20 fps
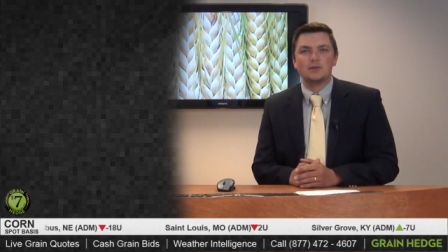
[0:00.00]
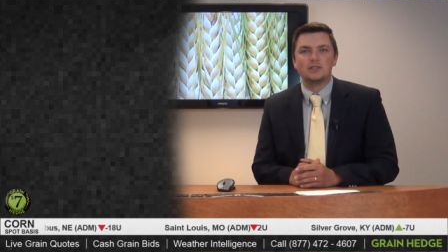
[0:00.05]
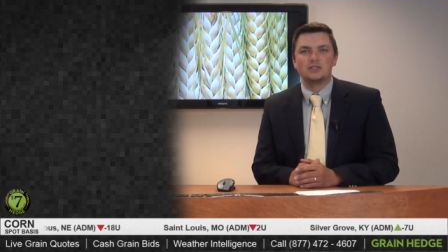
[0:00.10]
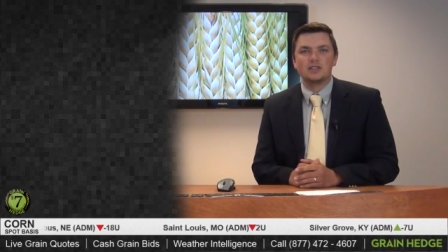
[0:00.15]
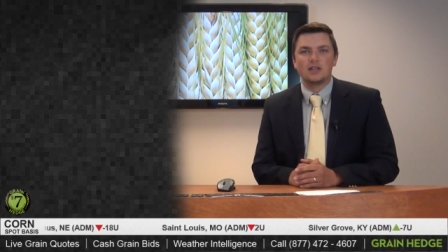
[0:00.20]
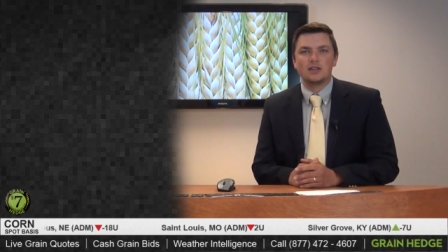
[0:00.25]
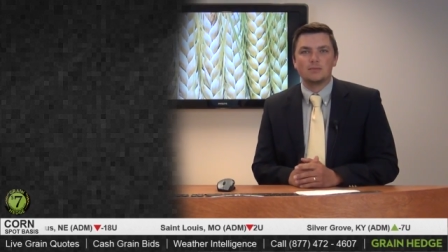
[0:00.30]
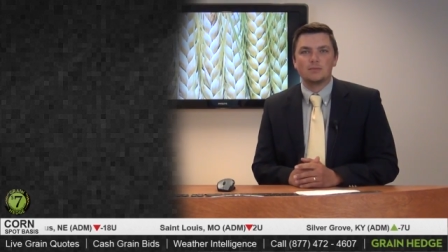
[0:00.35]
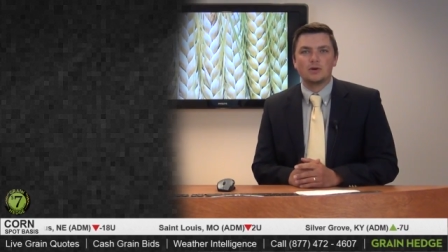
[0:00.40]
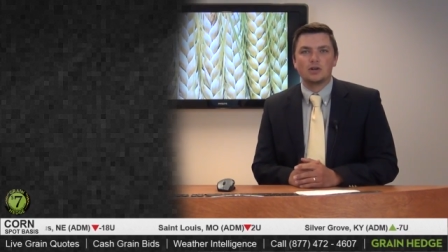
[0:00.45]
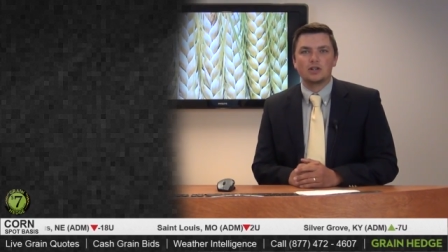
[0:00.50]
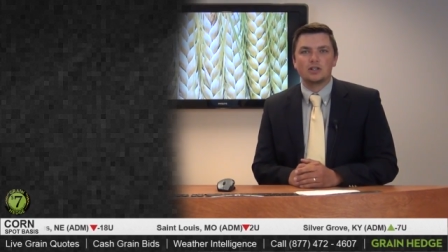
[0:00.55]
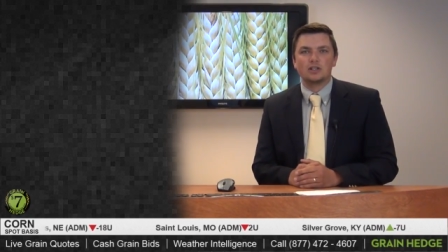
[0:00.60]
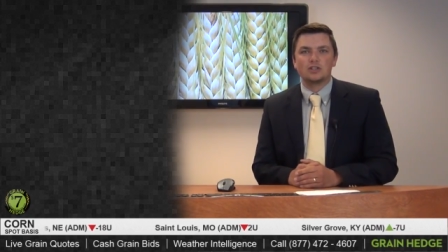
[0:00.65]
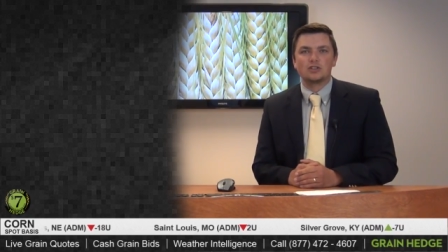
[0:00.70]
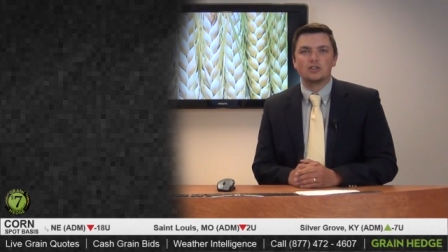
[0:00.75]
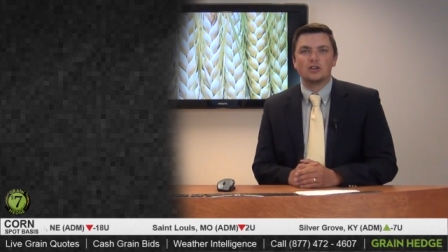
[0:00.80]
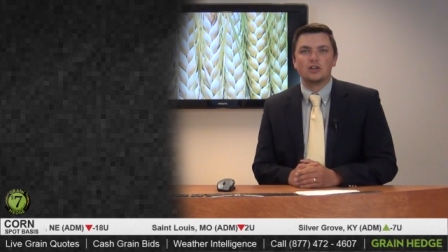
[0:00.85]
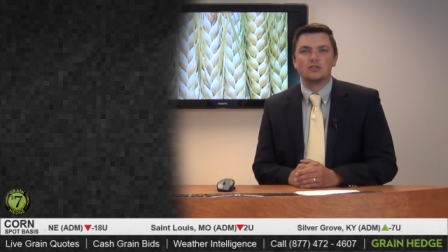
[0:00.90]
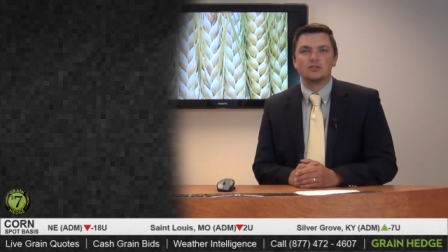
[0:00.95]
We saw the
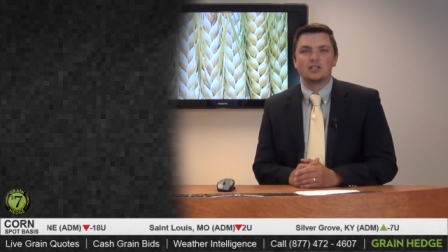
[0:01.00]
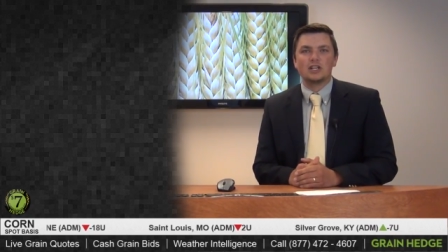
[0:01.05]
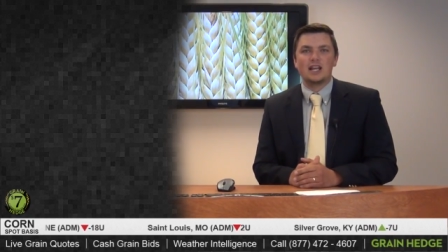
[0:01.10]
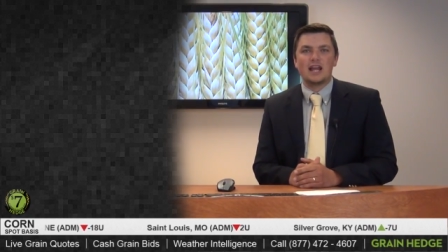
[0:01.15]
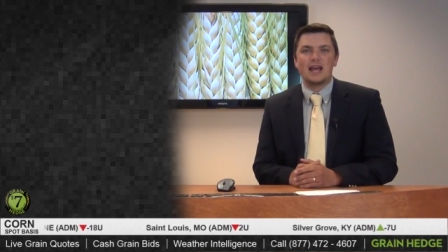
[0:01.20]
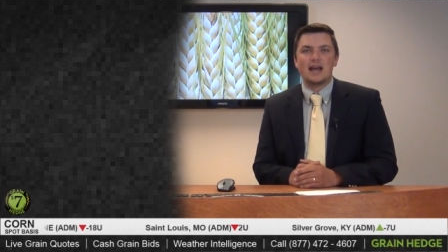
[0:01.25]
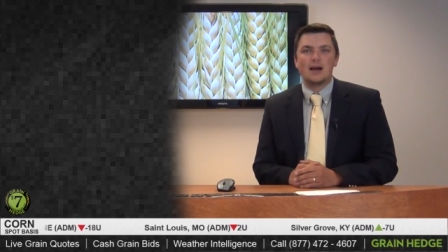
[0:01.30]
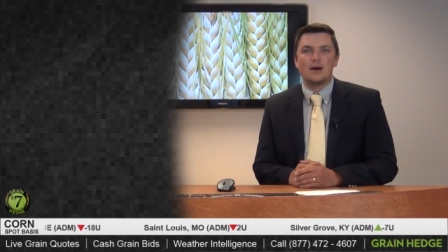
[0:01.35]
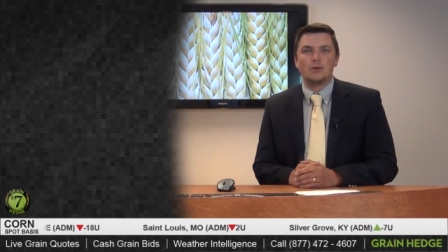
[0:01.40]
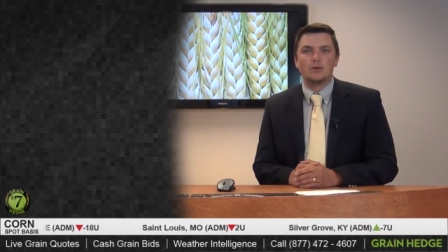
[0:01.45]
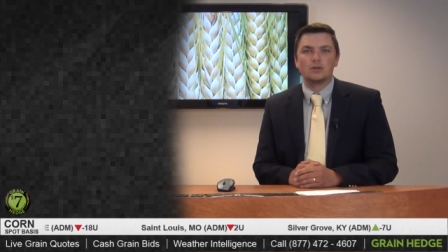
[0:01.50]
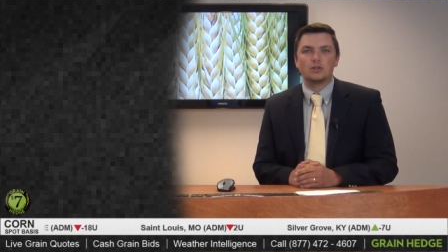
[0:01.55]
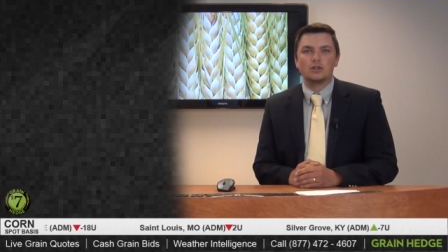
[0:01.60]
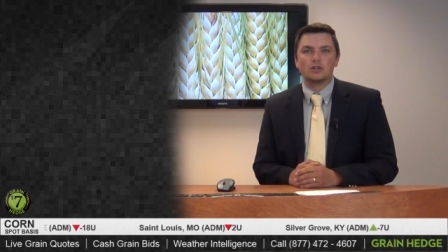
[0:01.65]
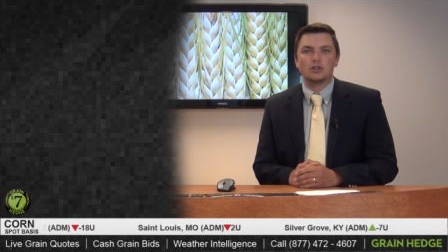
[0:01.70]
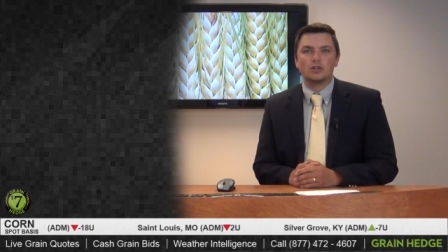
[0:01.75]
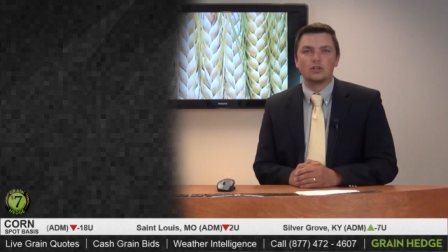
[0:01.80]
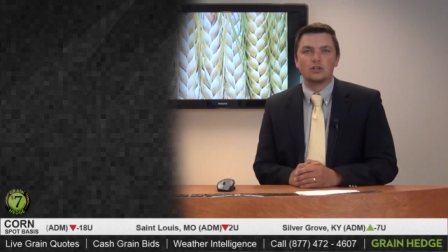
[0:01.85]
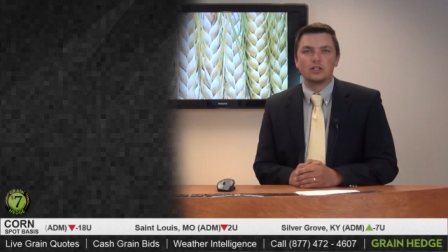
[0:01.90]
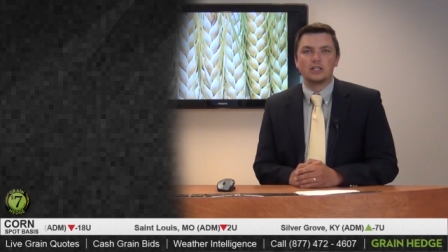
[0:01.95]
markets close an hour
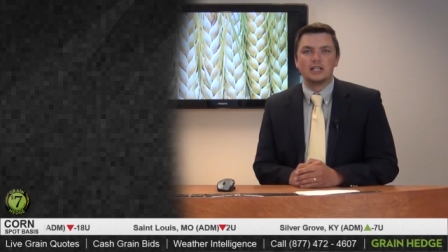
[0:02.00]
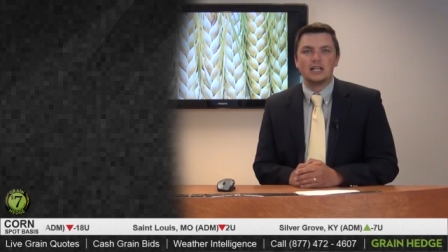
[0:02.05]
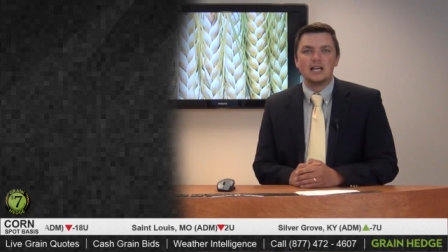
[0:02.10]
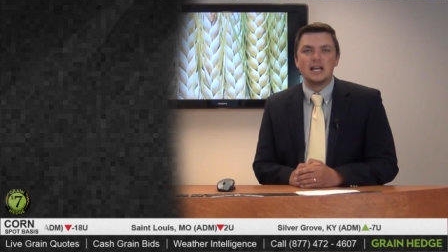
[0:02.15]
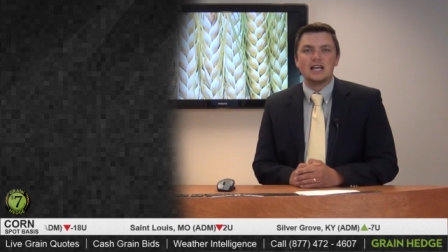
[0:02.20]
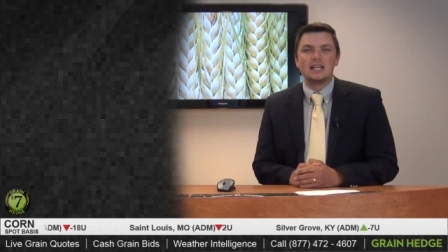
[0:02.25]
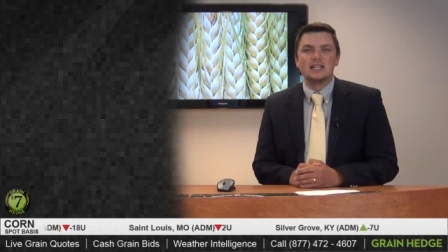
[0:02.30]
early.